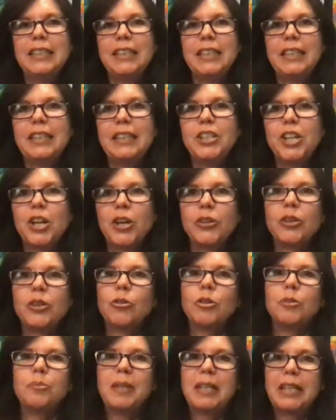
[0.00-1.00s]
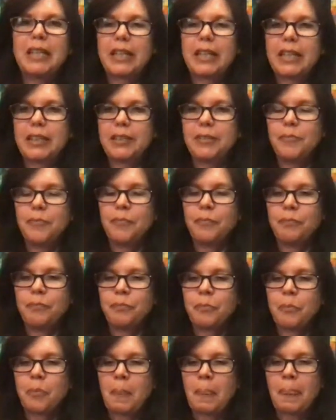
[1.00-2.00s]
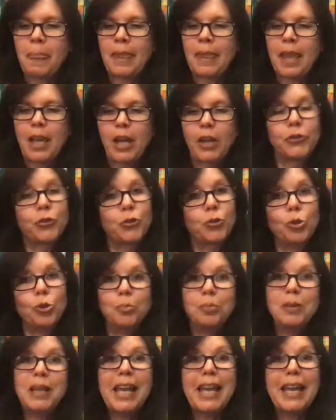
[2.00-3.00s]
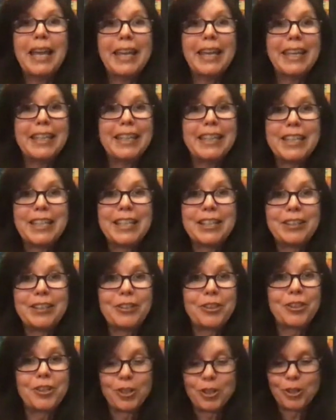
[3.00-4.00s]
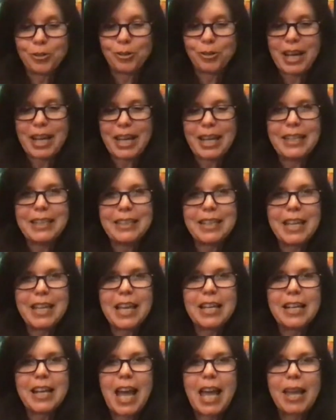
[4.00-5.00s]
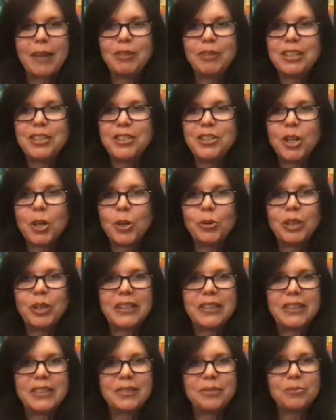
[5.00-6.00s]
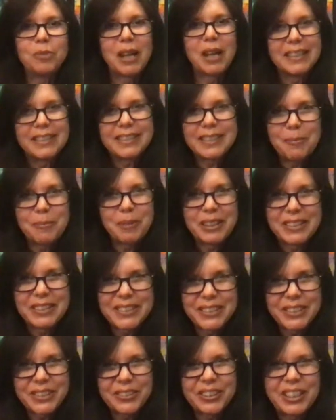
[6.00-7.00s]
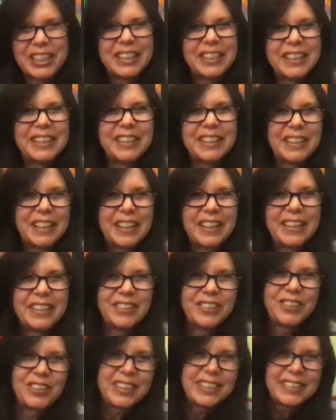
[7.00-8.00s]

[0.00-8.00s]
you know, there would be a a school play in third grade, and I would notice what someone's doing under the